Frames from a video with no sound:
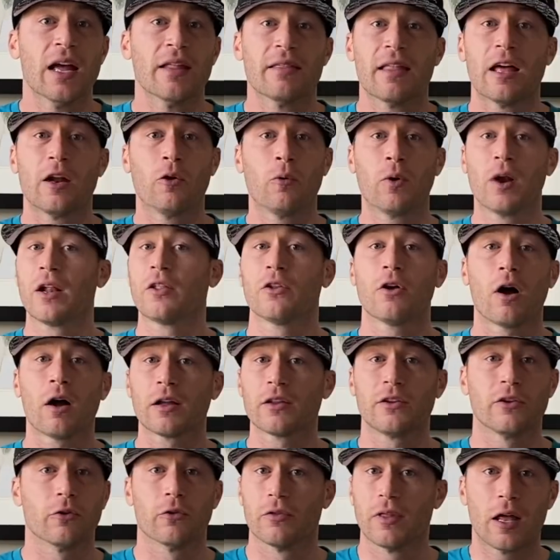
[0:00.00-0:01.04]
They don't want to
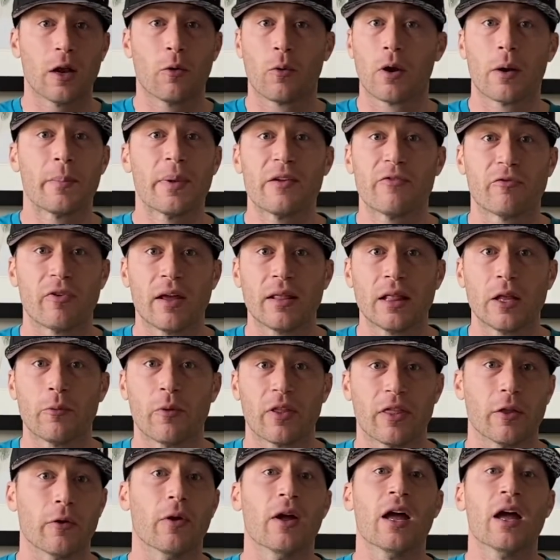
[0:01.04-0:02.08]
talk to you. They don't want to be friendly
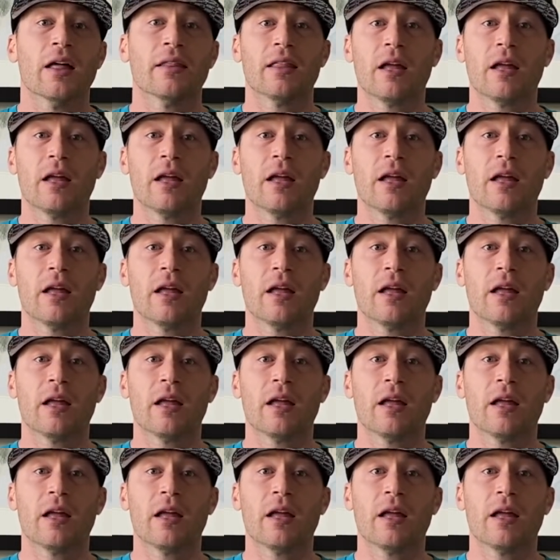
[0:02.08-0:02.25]
with you.